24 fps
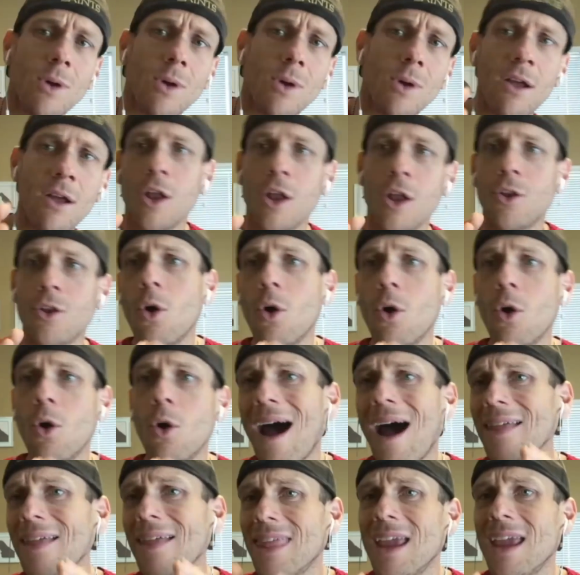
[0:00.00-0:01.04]
or whatever. No,
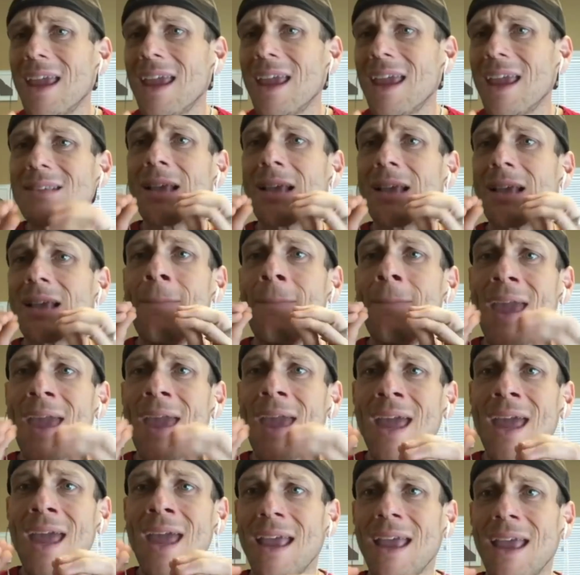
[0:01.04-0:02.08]
I think it's a
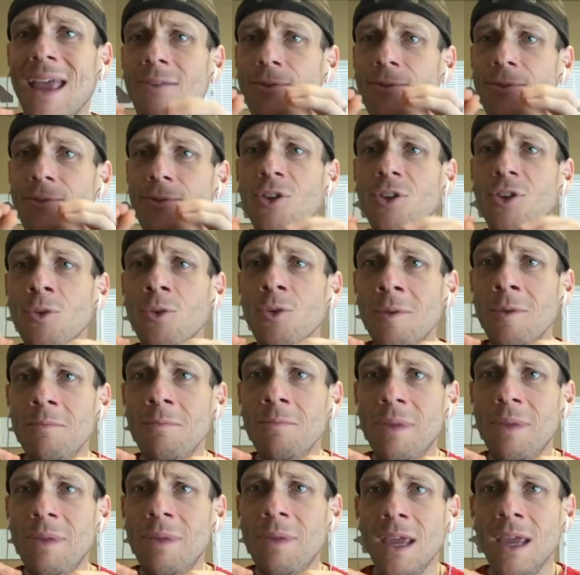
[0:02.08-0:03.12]
mandate for the human
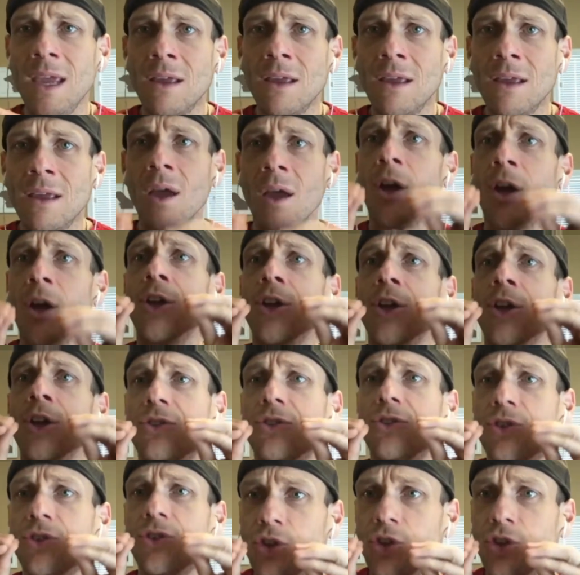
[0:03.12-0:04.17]
being
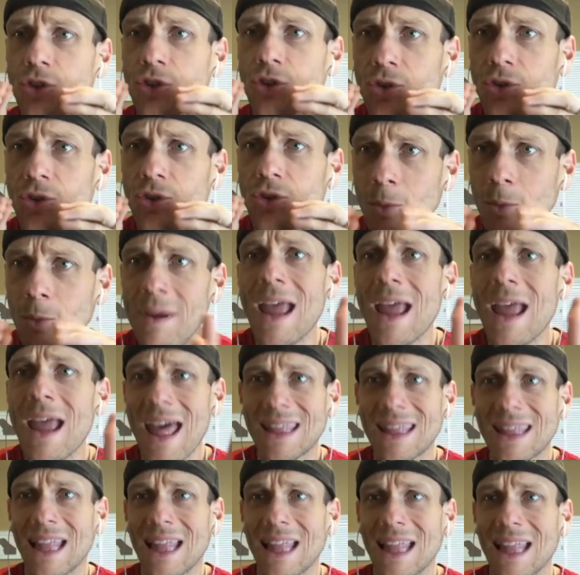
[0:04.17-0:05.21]
to be
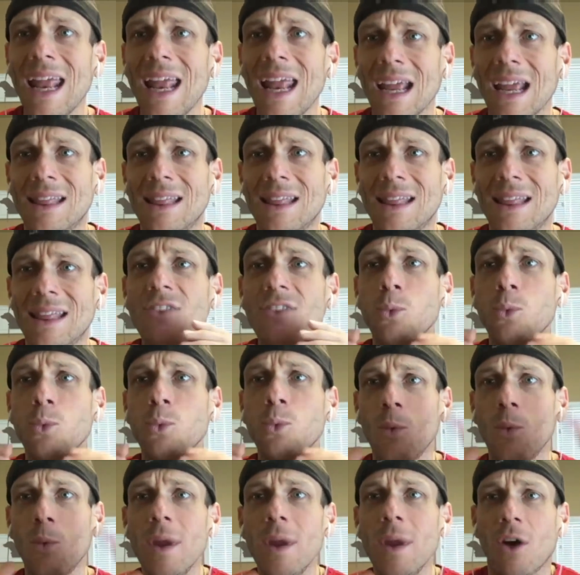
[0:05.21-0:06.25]
athletic. That's
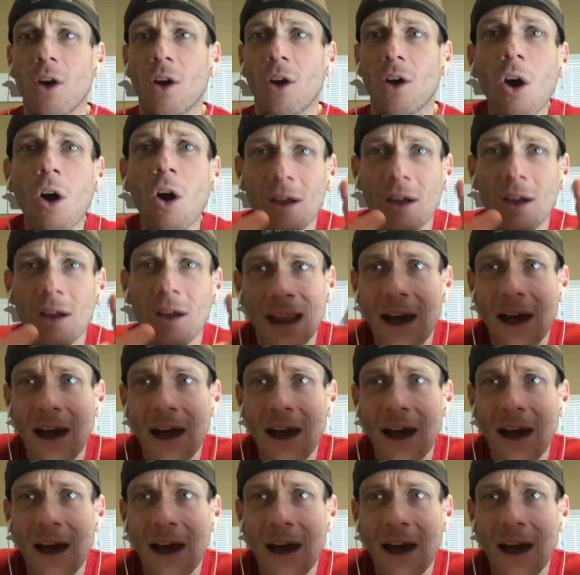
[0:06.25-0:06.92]
what we are in